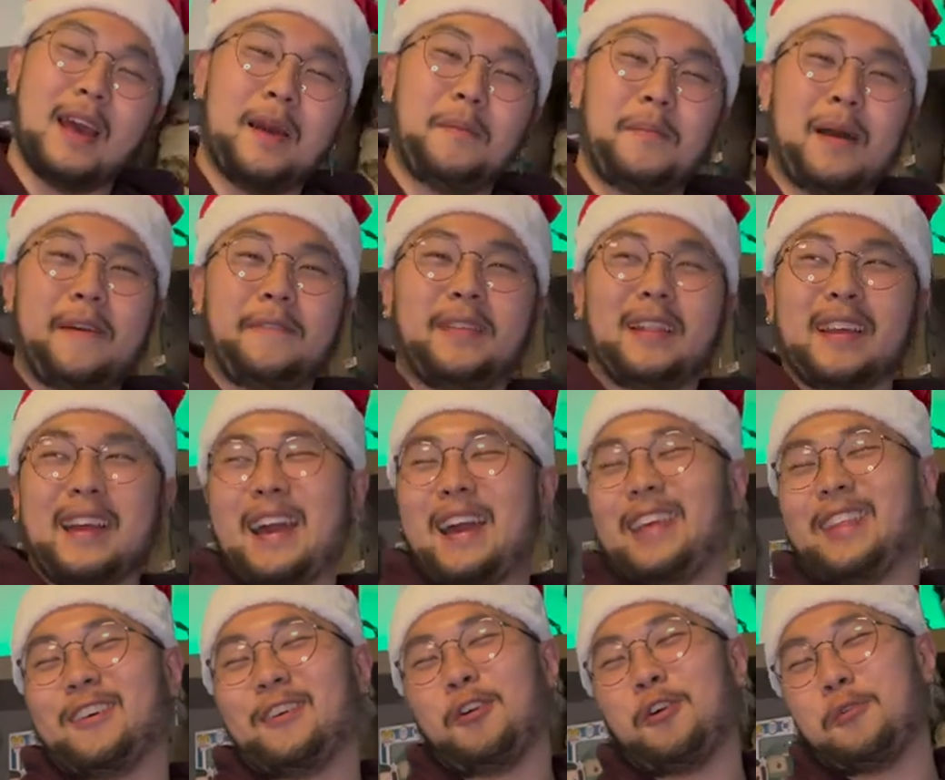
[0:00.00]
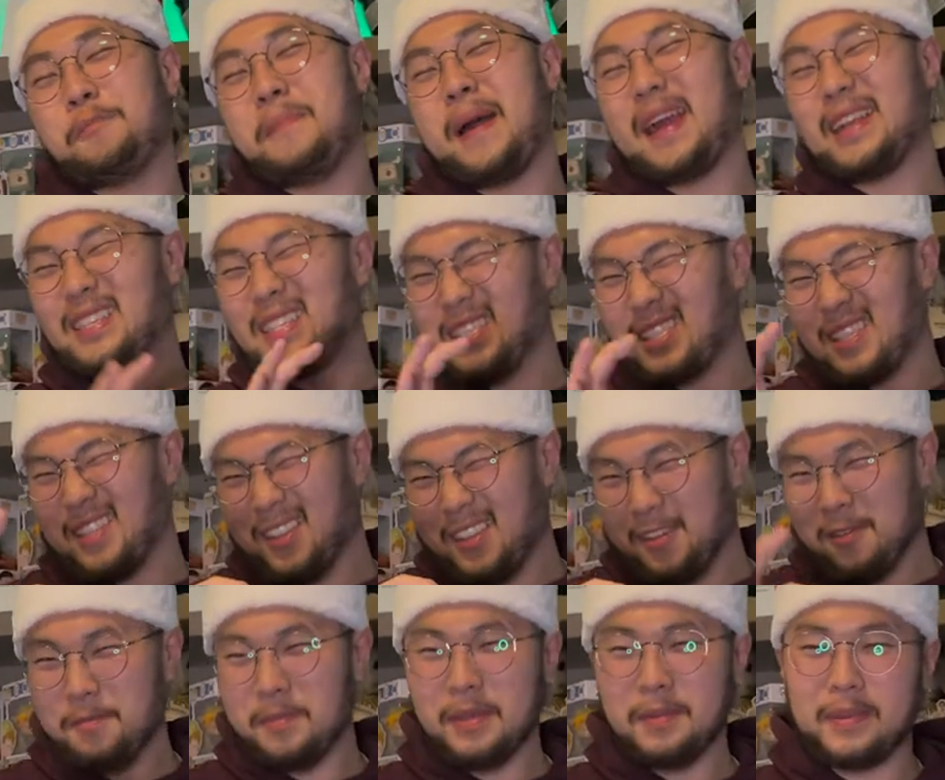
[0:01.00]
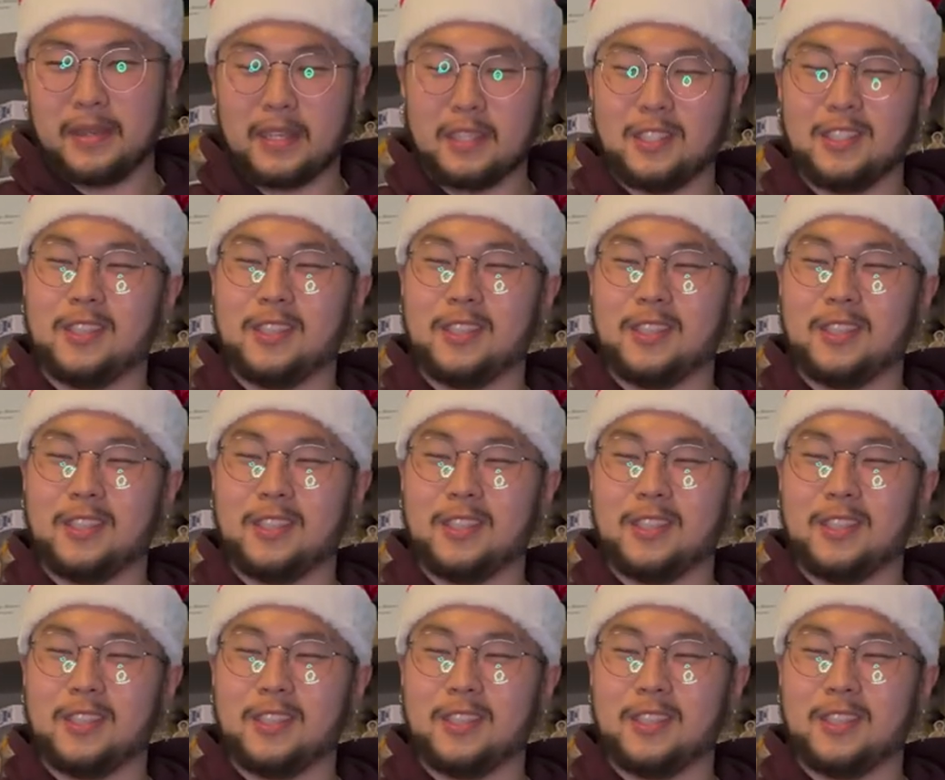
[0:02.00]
But I felt like I had to hold back just a little bit because,